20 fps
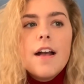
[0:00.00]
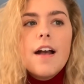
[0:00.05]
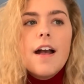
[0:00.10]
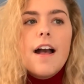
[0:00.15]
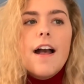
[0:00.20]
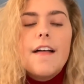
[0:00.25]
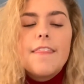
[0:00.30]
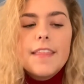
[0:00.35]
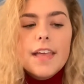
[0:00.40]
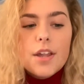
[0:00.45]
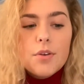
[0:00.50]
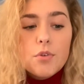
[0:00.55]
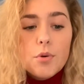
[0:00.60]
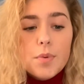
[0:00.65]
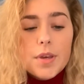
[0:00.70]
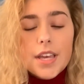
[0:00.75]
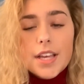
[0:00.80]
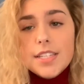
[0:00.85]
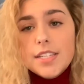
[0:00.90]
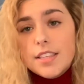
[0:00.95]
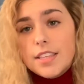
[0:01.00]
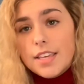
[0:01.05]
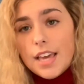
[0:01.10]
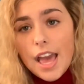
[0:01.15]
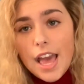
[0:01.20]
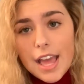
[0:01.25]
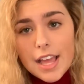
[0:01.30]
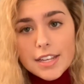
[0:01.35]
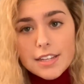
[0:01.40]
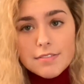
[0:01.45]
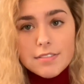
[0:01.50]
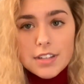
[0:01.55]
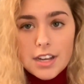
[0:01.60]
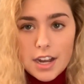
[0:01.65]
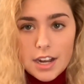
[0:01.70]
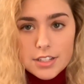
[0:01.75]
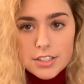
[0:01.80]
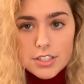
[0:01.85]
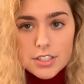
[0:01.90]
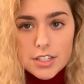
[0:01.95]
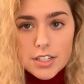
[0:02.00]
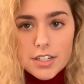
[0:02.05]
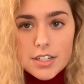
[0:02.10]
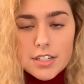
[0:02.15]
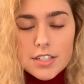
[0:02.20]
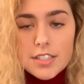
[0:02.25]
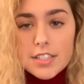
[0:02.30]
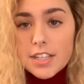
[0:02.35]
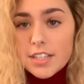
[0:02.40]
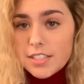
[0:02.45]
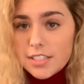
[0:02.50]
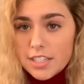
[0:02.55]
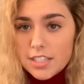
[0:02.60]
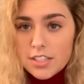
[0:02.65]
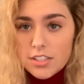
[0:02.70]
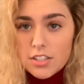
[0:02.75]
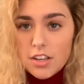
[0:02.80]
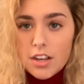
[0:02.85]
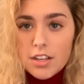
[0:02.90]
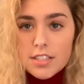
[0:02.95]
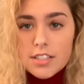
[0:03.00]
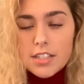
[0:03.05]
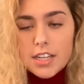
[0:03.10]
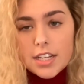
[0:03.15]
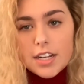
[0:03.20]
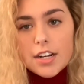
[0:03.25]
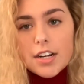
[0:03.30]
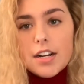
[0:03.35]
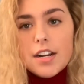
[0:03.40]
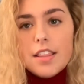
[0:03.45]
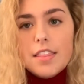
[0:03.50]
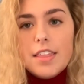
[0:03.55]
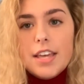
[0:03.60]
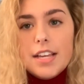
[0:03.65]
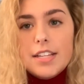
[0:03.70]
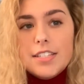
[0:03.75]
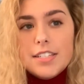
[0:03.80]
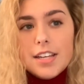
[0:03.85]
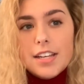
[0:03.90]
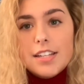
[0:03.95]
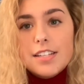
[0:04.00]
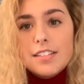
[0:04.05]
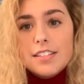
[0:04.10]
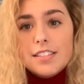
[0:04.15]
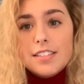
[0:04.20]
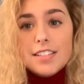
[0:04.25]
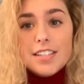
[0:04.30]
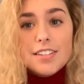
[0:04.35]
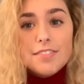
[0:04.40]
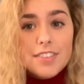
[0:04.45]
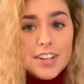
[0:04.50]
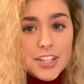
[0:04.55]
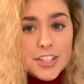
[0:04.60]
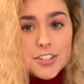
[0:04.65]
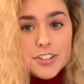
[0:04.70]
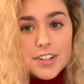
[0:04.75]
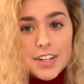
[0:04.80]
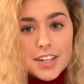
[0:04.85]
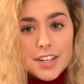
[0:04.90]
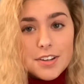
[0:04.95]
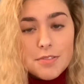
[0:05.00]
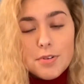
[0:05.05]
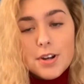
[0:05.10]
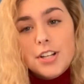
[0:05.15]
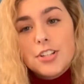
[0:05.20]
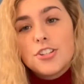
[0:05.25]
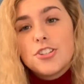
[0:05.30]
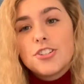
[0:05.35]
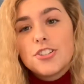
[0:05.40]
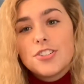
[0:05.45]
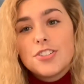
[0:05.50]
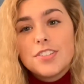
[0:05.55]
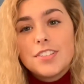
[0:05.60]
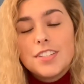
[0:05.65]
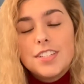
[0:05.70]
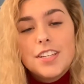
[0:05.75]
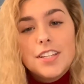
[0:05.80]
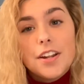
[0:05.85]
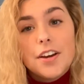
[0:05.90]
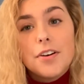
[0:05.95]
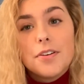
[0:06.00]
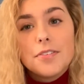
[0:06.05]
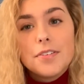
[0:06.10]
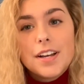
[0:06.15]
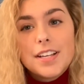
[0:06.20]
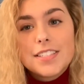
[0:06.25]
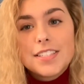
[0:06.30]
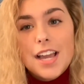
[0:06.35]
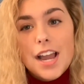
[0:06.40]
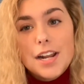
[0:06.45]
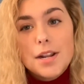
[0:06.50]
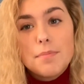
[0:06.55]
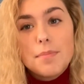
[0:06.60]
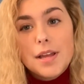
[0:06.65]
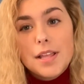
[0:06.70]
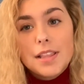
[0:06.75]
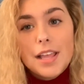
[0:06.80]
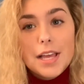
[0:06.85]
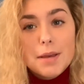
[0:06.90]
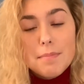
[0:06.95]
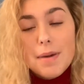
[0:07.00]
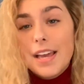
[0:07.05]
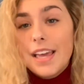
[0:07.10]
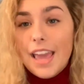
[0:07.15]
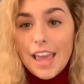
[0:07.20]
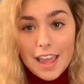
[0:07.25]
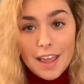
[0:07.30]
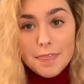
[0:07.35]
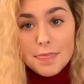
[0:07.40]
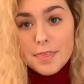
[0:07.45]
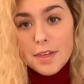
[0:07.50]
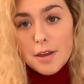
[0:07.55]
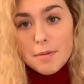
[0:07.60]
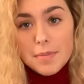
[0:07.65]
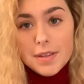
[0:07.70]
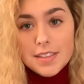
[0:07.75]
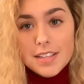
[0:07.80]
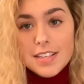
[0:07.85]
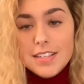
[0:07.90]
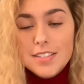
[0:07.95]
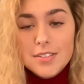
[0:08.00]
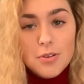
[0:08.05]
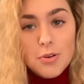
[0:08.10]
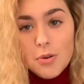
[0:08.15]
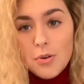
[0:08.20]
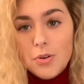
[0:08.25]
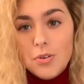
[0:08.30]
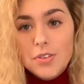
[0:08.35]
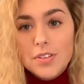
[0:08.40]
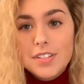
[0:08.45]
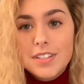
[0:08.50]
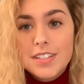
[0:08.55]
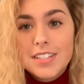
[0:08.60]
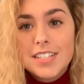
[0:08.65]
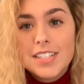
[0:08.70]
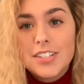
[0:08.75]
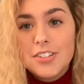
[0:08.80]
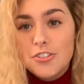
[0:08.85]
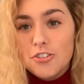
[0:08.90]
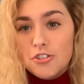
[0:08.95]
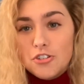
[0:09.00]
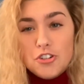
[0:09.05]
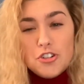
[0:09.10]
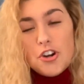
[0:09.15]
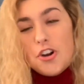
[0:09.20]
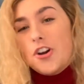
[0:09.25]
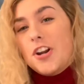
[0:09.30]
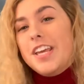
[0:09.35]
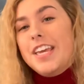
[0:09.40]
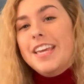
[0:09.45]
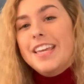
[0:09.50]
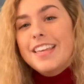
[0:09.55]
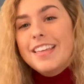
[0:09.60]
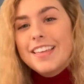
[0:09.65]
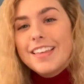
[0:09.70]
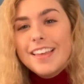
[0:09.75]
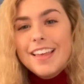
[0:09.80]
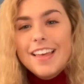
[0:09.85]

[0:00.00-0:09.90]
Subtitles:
And then when we get to the end of the concert, 16 songs later, they did See a Victory, which, you know, has kind of been like my anthem in this whole journey.